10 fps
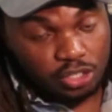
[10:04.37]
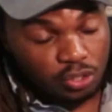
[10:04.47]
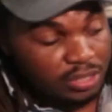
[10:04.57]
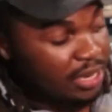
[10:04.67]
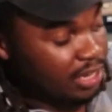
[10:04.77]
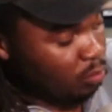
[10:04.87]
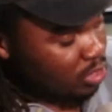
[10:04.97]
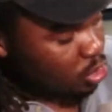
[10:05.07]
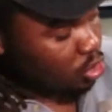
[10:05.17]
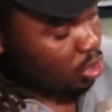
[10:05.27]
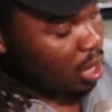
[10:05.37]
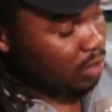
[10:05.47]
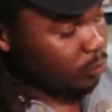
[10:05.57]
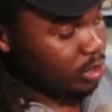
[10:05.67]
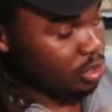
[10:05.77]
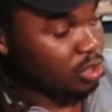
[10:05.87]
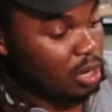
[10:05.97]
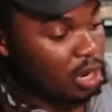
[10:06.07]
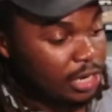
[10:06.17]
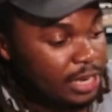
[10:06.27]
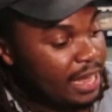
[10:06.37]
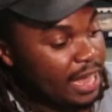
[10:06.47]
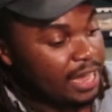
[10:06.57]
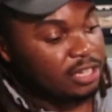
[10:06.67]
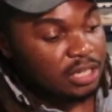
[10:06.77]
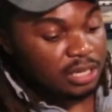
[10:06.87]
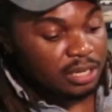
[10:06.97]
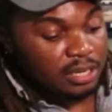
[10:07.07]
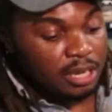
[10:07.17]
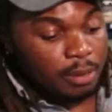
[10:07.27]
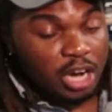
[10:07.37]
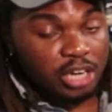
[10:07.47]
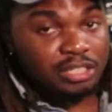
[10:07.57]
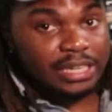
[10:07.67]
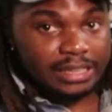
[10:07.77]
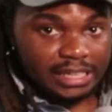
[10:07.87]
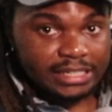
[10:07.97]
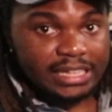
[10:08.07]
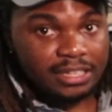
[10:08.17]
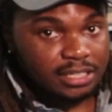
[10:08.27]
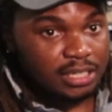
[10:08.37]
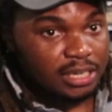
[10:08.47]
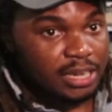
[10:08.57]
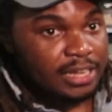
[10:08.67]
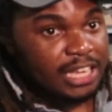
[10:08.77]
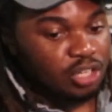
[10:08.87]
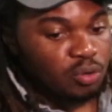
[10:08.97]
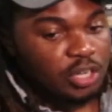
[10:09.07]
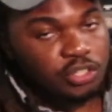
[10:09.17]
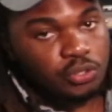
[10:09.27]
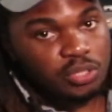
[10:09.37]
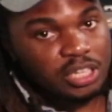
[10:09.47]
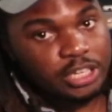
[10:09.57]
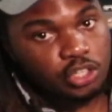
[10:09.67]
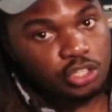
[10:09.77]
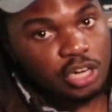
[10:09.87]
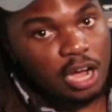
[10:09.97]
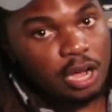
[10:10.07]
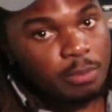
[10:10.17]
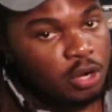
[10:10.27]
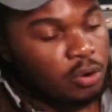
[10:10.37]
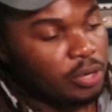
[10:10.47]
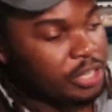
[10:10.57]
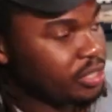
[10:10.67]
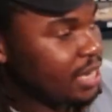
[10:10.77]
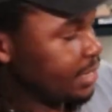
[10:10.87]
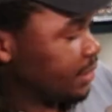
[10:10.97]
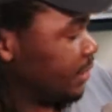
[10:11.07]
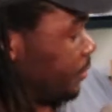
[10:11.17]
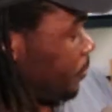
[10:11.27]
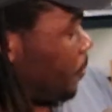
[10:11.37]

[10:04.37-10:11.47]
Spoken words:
So telling it when to turn off, when to turn on, and to modulate the intensity that you are choosing in your job or in your testing.